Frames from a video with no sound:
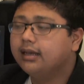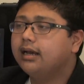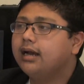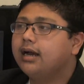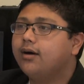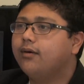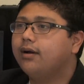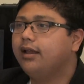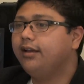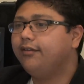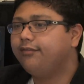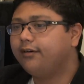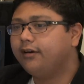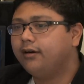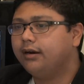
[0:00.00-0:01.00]

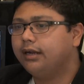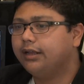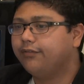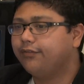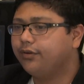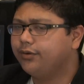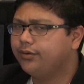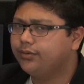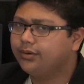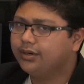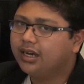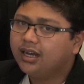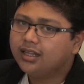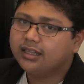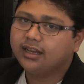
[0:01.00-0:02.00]
However, if you do
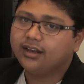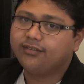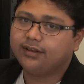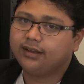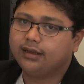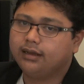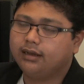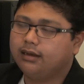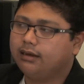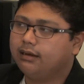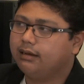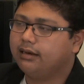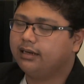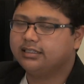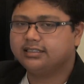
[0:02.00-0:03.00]
not have,
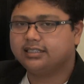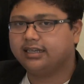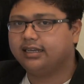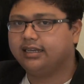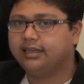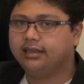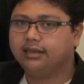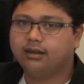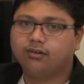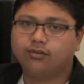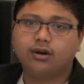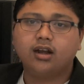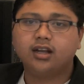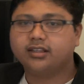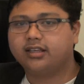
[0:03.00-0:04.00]
let's say, a
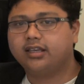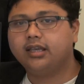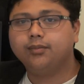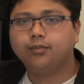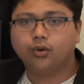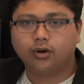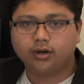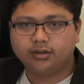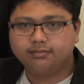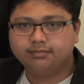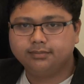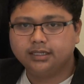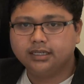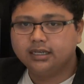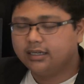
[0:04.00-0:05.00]
ROCCAT keyboard
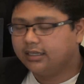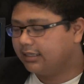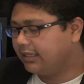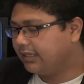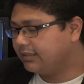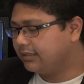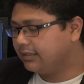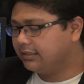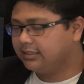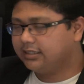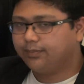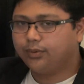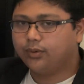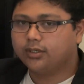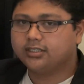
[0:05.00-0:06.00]
that
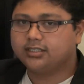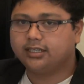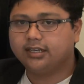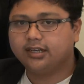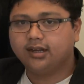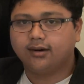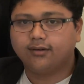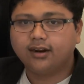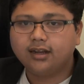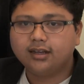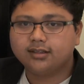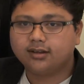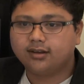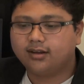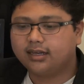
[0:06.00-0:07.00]
supports the
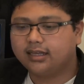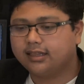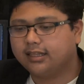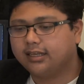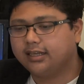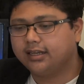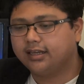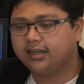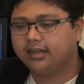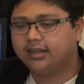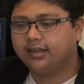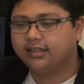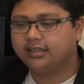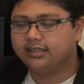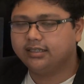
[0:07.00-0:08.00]
ROCCAT Talk and
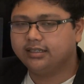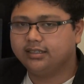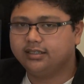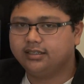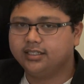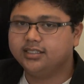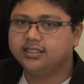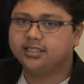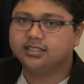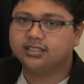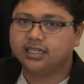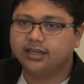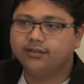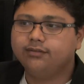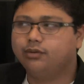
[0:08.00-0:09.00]
the easy
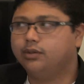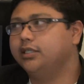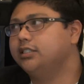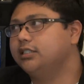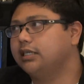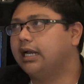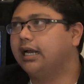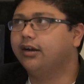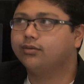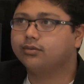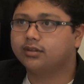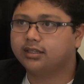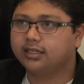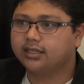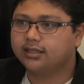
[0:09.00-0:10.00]
shift, which I don't
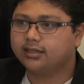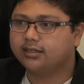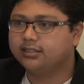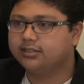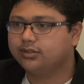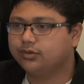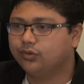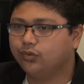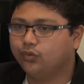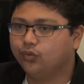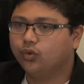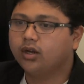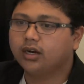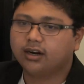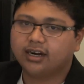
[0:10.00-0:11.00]
think there's
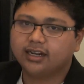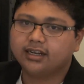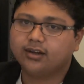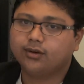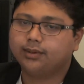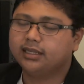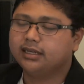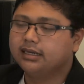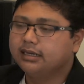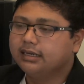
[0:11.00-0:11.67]
one right now, but